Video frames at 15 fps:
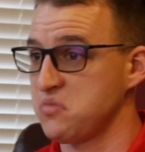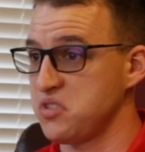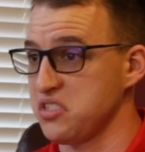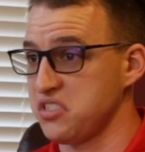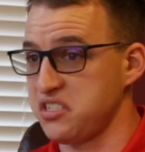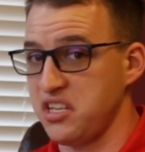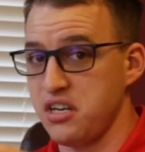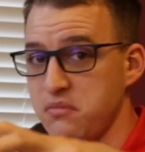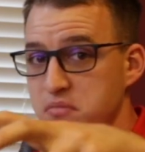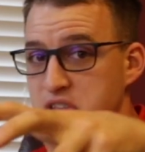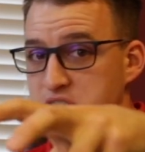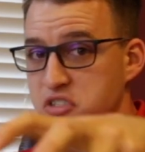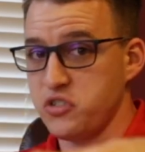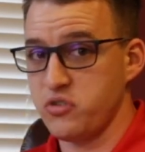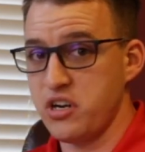just set them
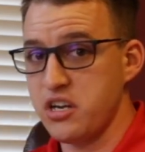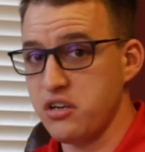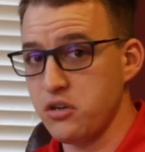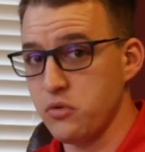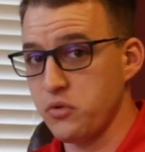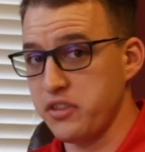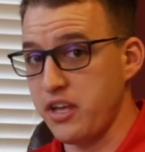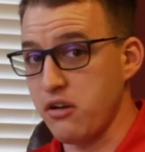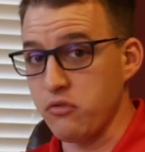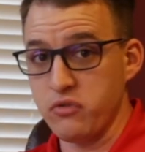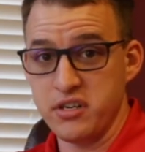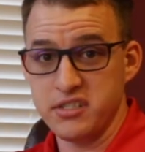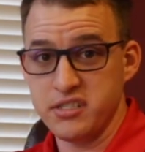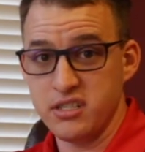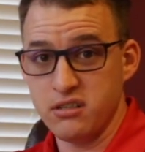in the strainer without
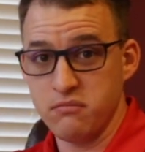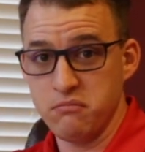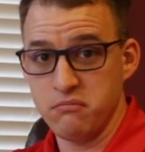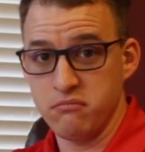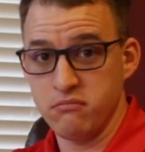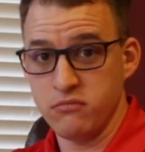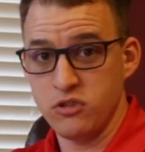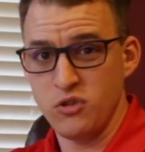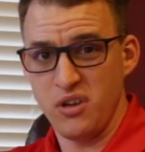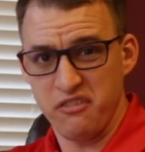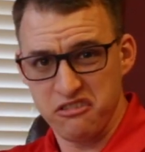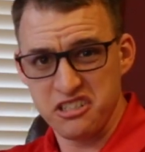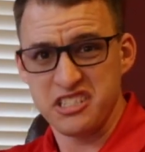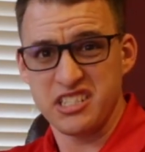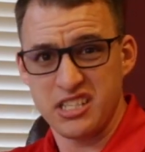rinsing them? You
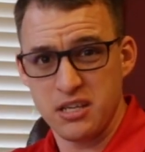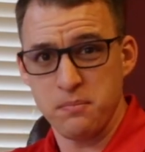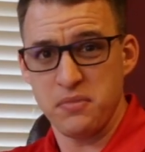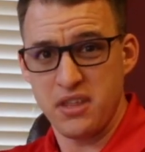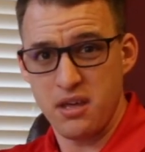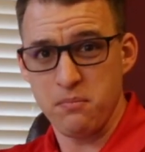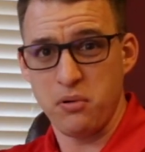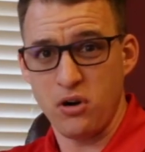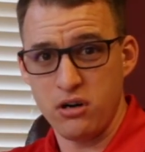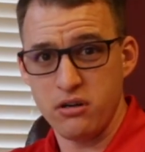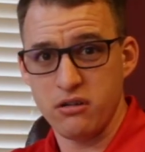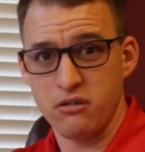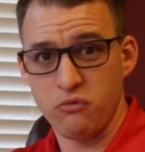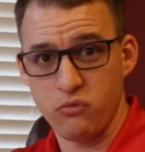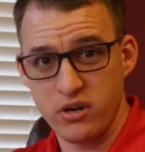ever skip that
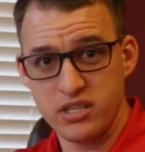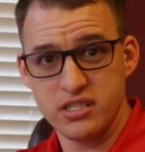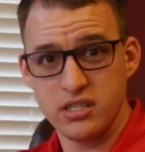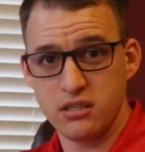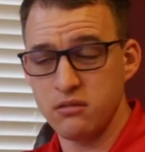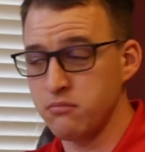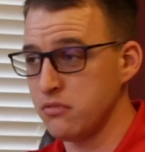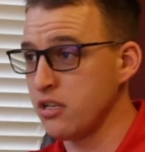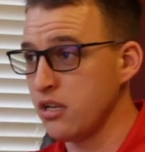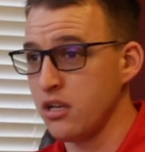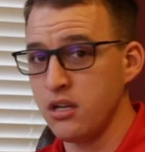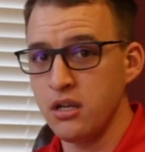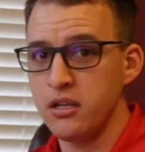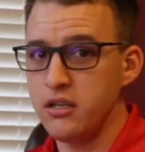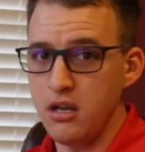part, rinsing them?
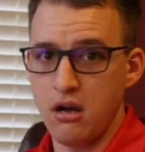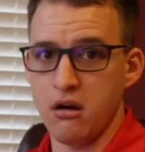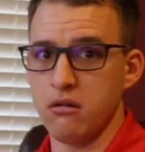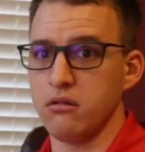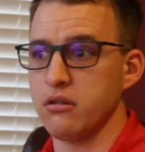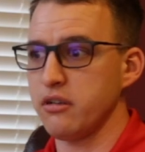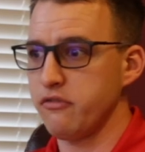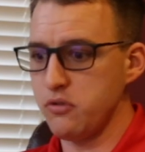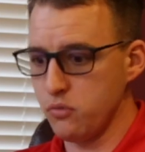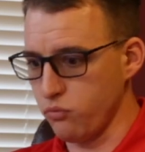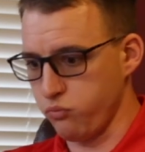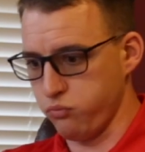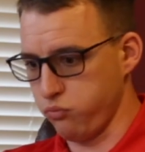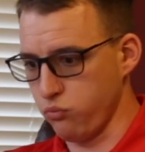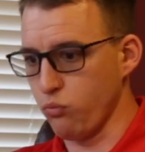No. If
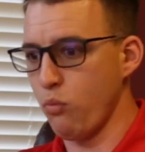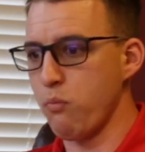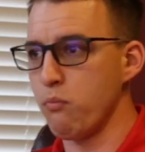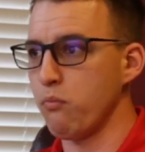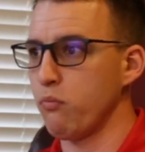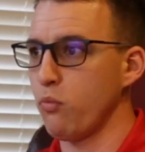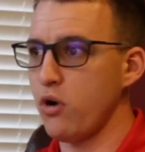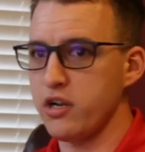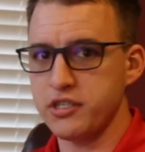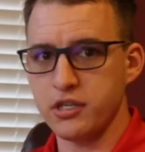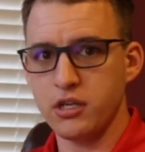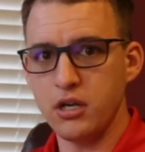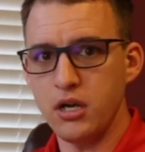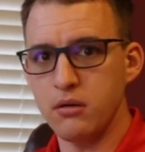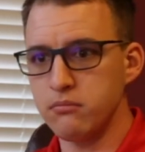you
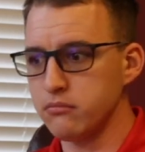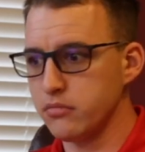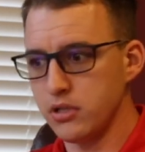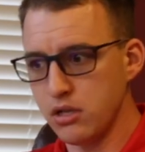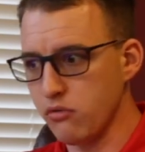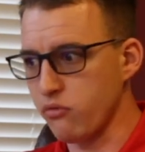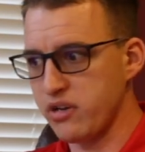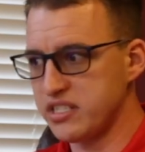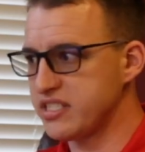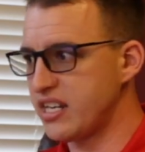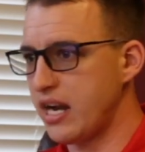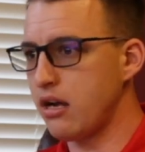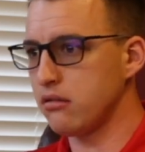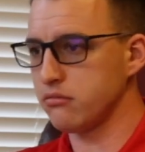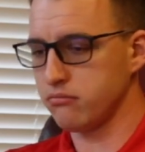wash a cup, you rinse
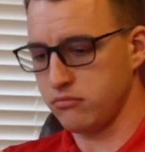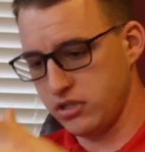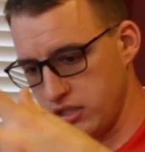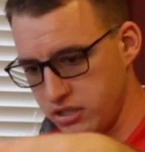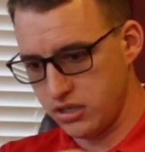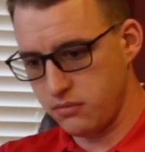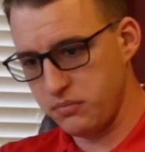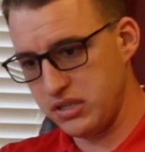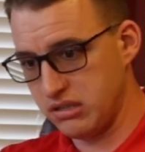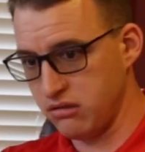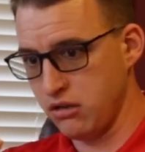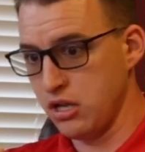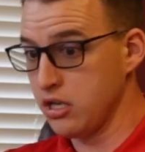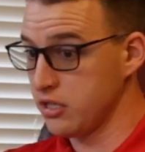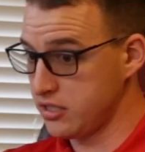it out, dump it.
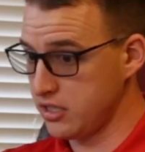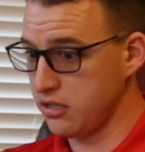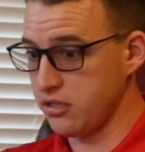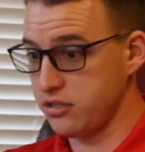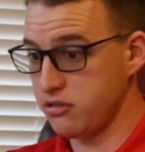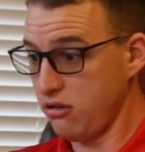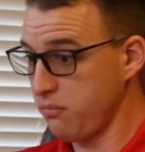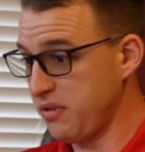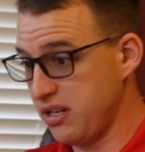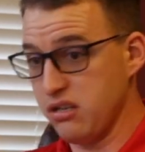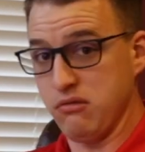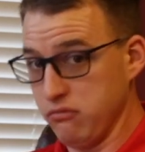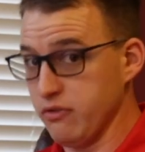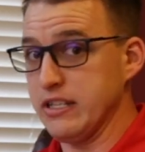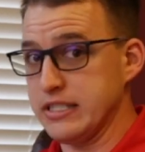See there's soap in
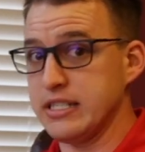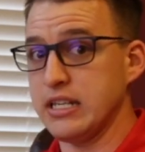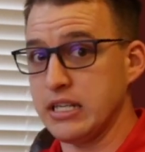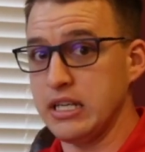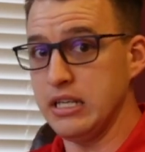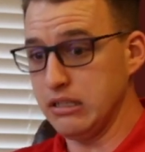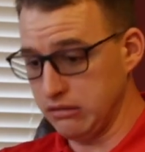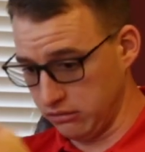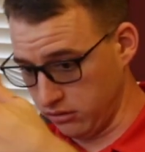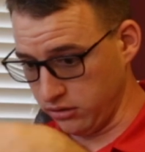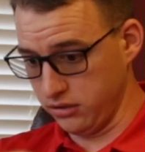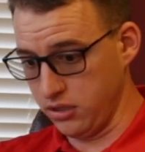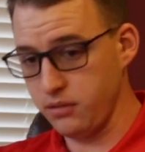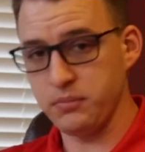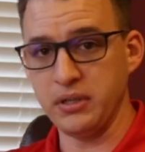it, you rinse it again,
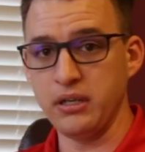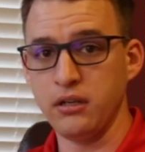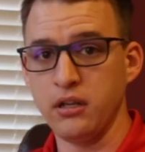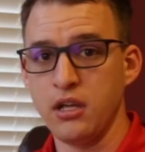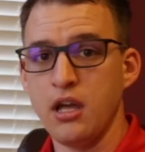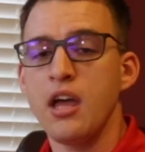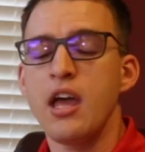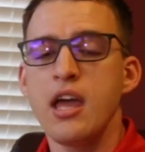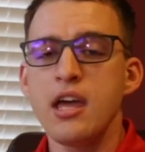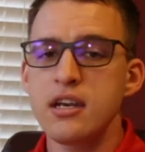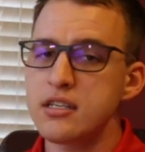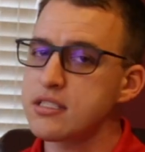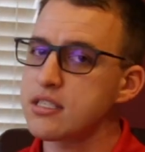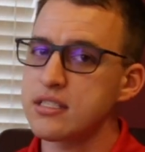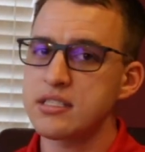dump it.
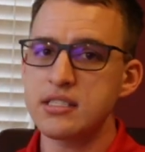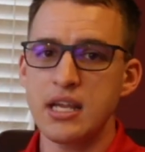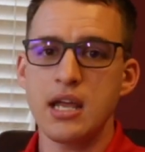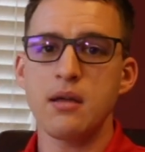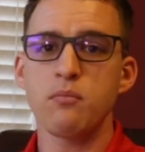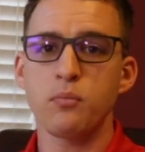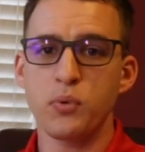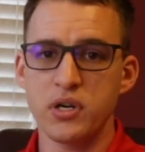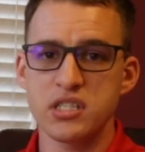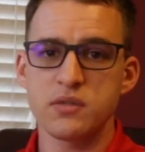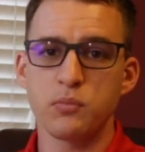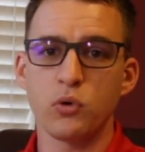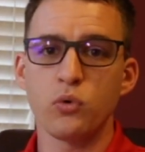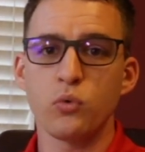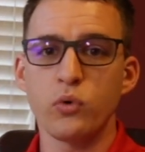And it's the same
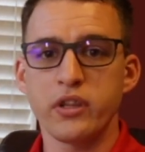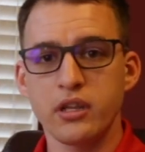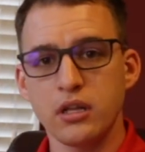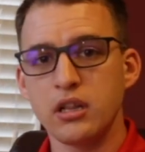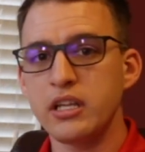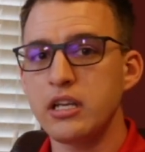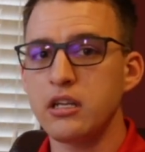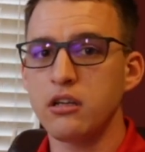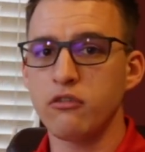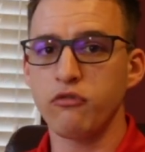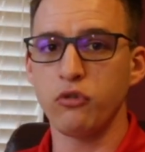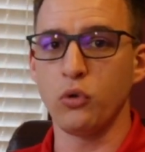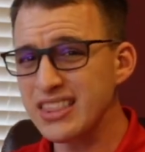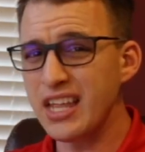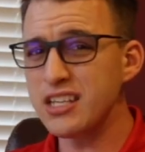principle with cleaning your
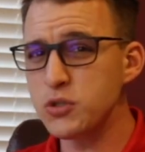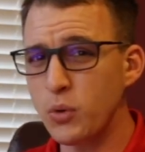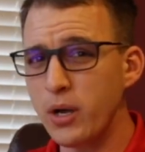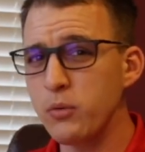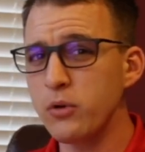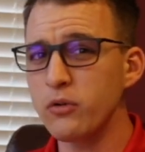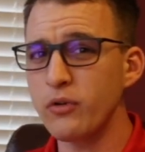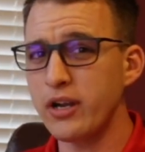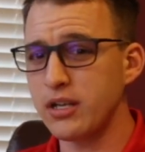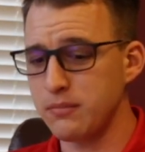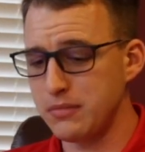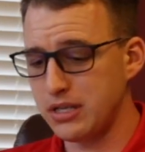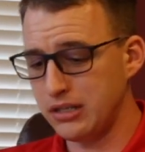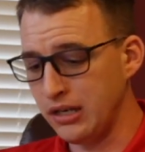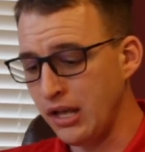floor. That's why we
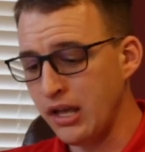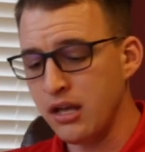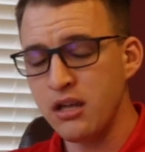recommend